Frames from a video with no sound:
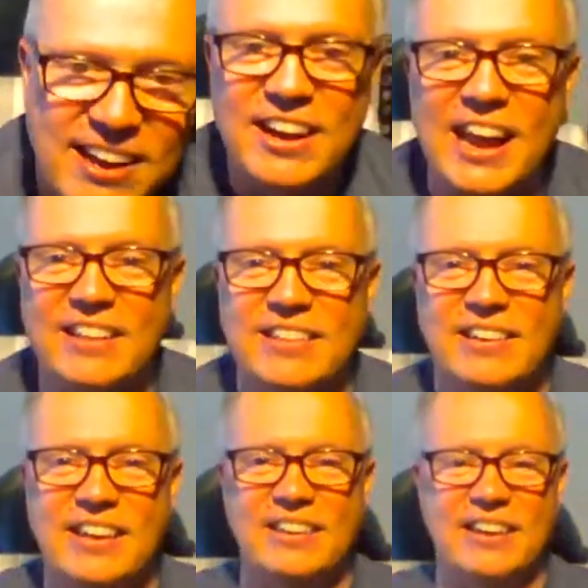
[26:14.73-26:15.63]
You're getting the
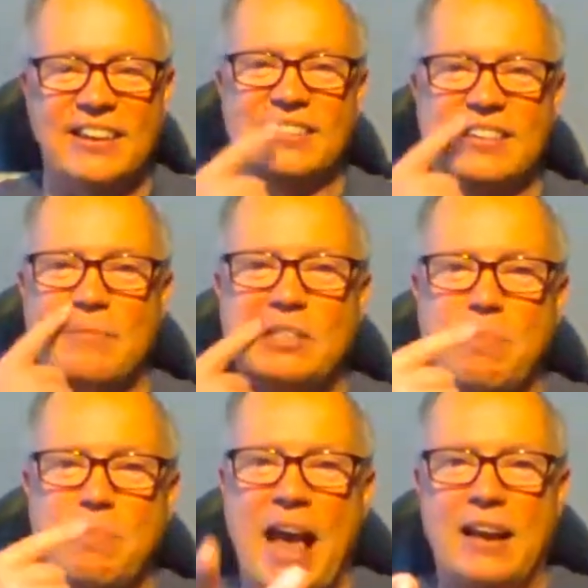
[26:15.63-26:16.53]
deal of deal. I'm
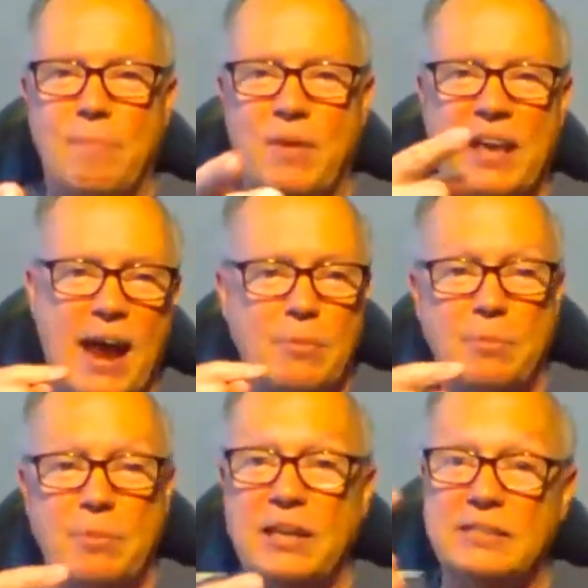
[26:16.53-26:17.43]
just backing up the
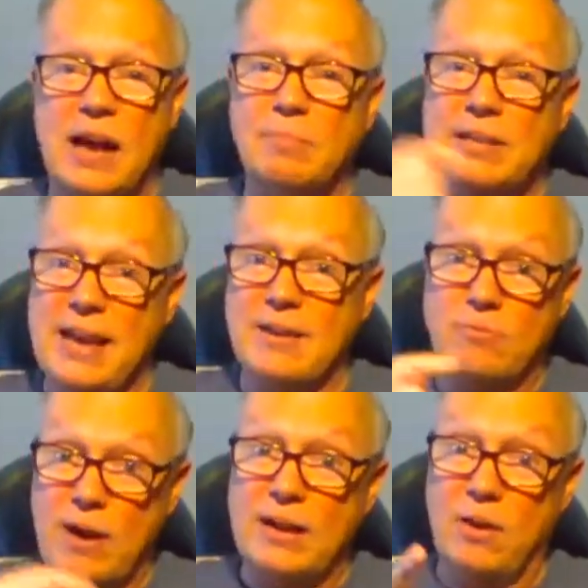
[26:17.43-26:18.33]
camera because I'm
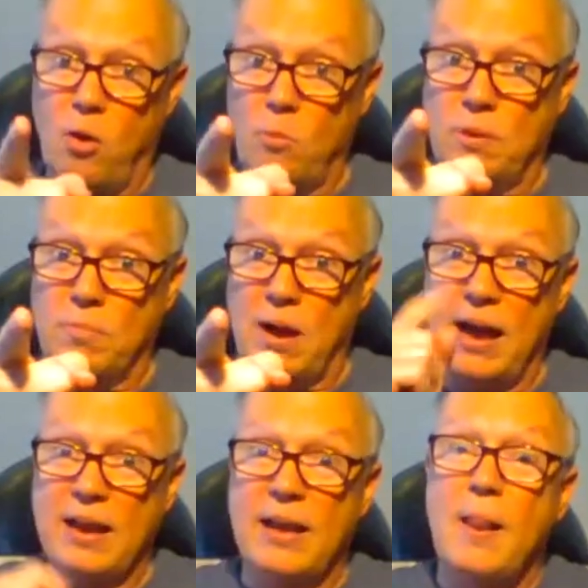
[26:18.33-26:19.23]
getting ready to open
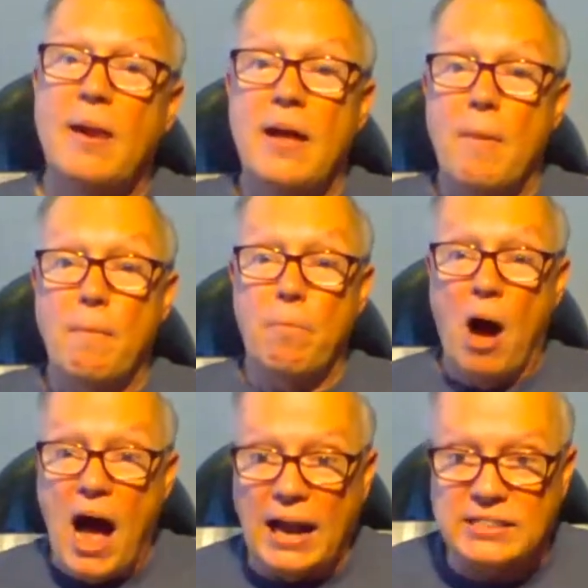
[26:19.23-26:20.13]
my
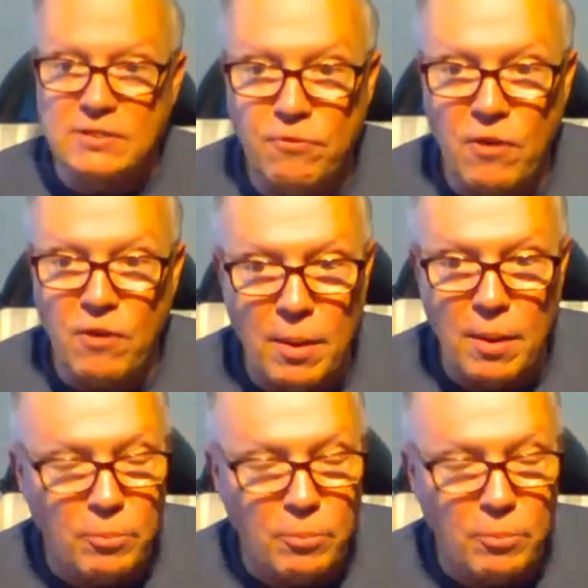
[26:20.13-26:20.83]
box from